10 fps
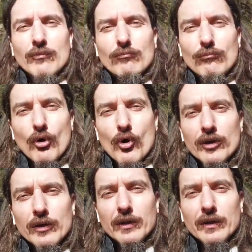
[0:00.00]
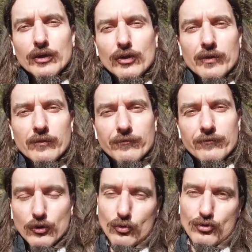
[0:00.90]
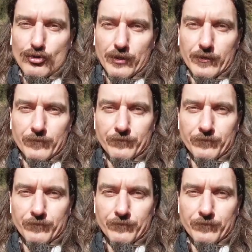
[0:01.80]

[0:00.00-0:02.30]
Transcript: moral confusion.